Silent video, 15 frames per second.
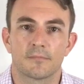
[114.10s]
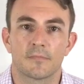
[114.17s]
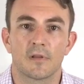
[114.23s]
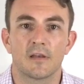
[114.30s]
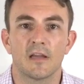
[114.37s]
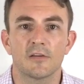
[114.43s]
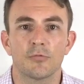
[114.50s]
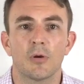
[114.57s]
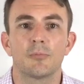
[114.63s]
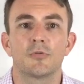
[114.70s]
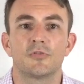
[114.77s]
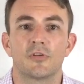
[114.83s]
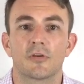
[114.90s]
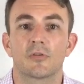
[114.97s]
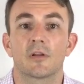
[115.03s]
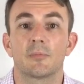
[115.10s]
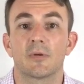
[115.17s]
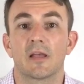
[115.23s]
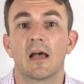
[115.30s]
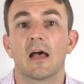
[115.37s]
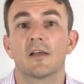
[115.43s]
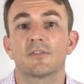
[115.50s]
The next one will generally be
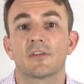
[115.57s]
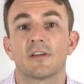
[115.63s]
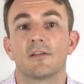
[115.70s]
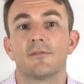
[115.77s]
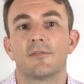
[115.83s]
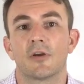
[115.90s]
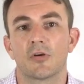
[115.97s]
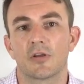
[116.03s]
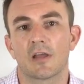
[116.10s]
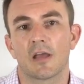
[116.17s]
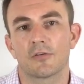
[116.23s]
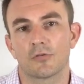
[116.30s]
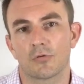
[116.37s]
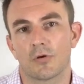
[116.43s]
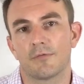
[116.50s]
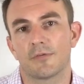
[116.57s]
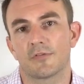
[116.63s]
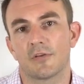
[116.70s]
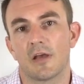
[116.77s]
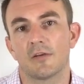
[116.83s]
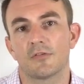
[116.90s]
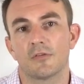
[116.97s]
asked in a very casual
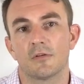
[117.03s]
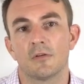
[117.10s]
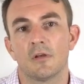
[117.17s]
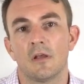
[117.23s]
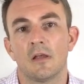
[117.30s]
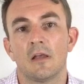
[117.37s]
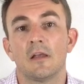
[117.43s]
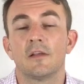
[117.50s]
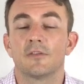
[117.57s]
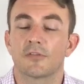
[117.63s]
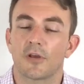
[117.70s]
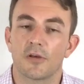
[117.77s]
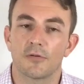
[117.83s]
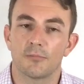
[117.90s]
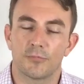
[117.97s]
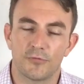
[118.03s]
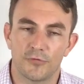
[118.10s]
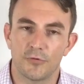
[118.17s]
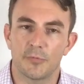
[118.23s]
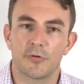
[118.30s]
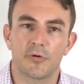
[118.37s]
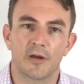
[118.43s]
conversation, so
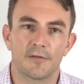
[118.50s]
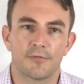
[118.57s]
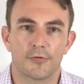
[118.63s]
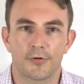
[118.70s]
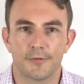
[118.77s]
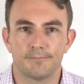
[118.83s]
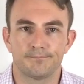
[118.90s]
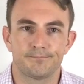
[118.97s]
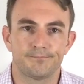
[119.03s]
do be ready for it.